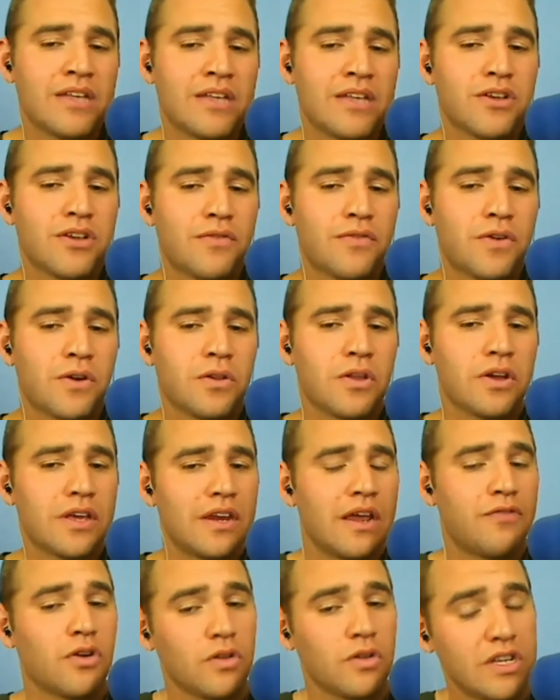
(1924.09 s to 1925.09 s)
So if you're looking,
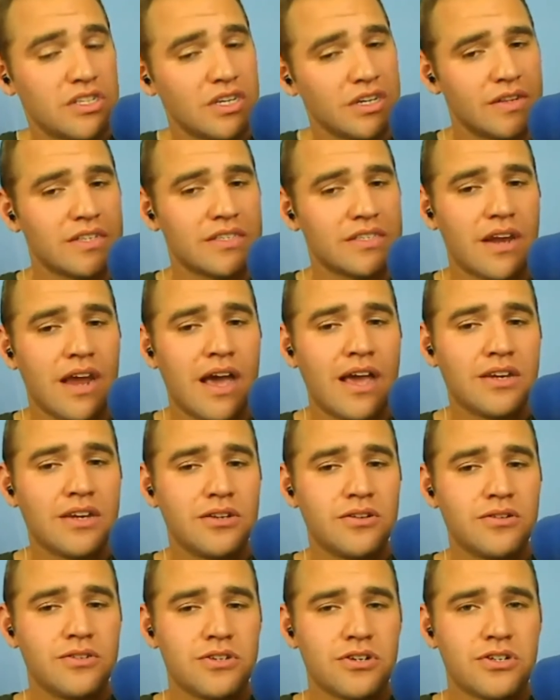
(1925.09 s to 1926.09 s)
if you're listening to this on
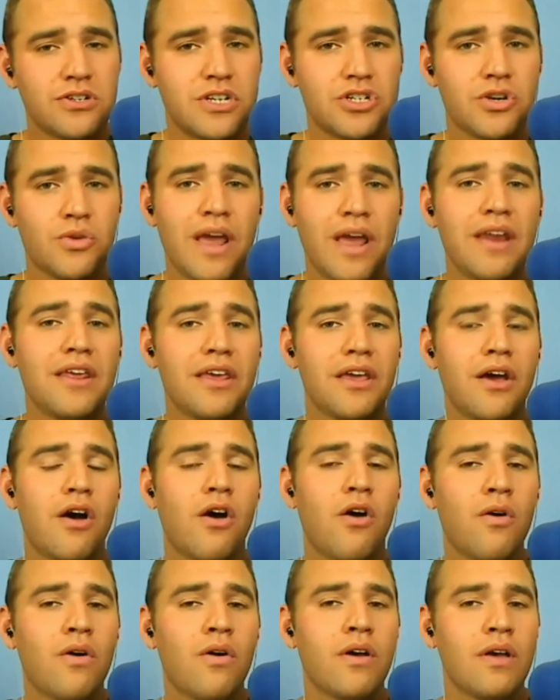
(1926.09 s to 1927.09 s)
iTunes or Stitcher
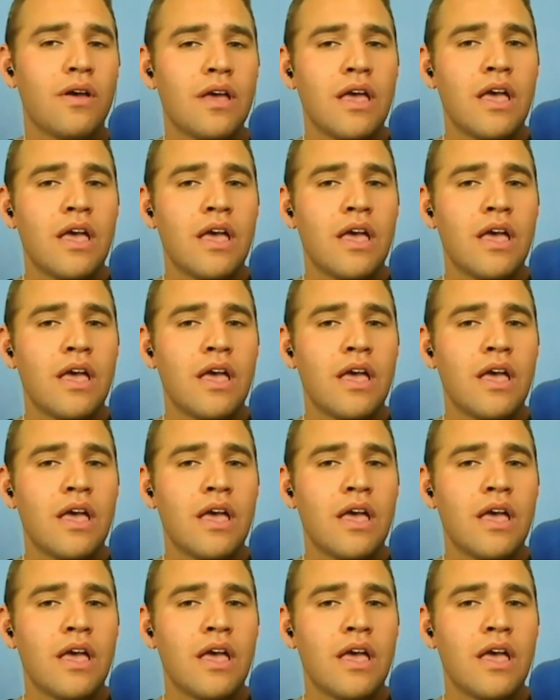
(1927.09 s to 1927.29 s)
Radio,